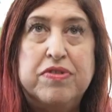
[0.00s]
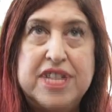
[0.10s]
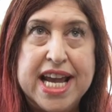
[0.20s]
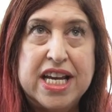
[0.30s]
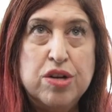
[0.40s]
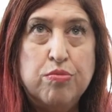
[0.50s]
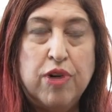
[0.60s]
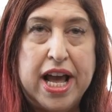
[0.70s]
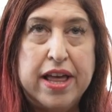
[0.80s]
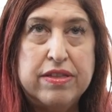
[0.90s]
we've taken a
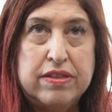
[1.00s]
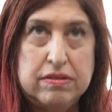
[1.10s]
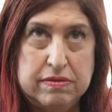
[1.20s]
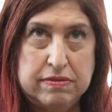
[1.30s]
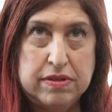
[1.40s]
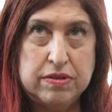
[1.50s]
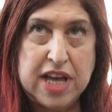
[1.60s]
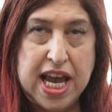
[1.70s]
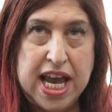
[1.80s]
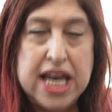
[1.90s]
breath,
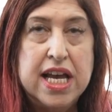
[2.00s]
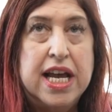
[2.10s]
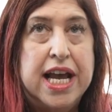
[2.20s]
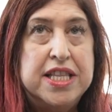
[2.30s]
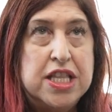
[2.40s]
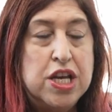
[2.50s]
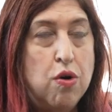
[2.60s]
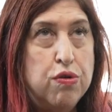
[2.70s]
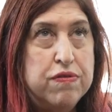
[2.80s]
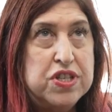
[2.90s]
okay? And then the
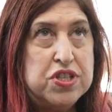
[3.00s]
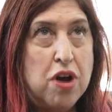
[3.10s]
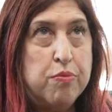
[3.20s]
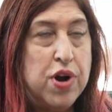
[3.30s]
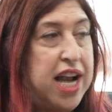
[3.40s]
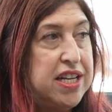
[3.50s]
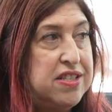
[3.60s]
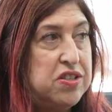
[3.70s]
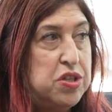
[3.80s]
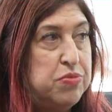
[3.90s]
O of the stop
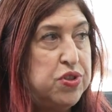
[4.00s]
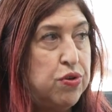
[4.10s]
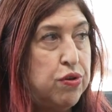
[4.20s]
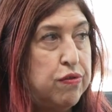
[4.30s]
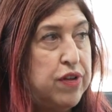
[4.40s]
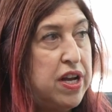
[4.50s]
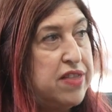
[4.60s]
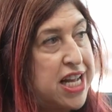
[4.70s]
practice is observe.